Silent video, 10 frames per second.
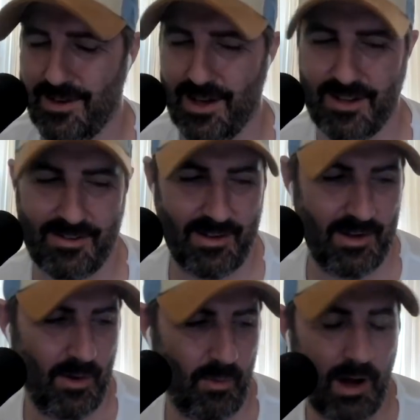Nice.
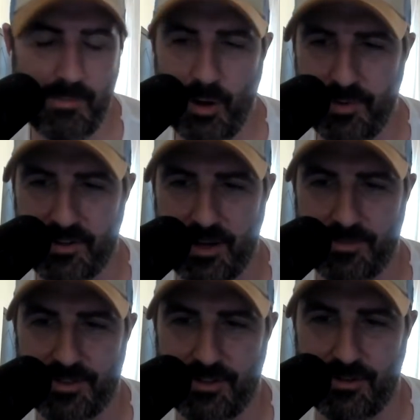Well, I'm hoping to
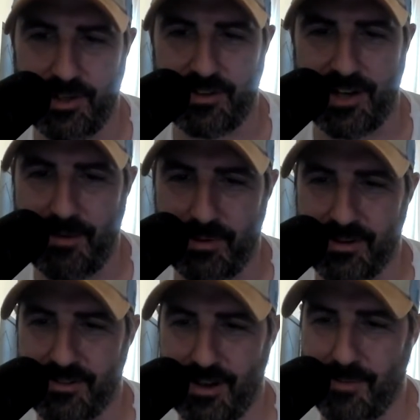come to
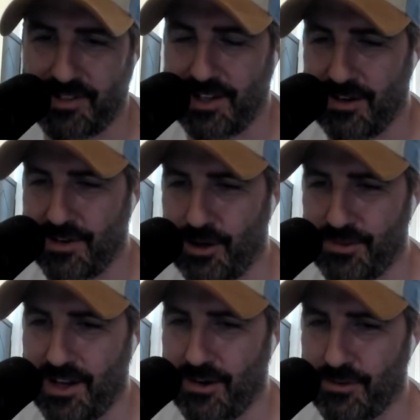Indianapolis. I'm actually here in El
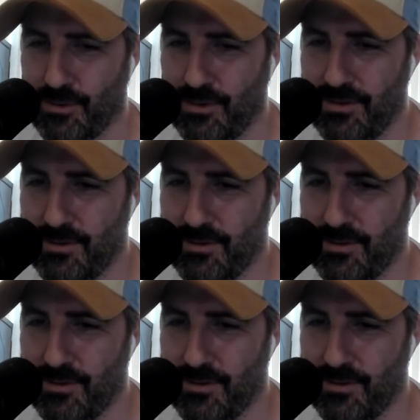Salvador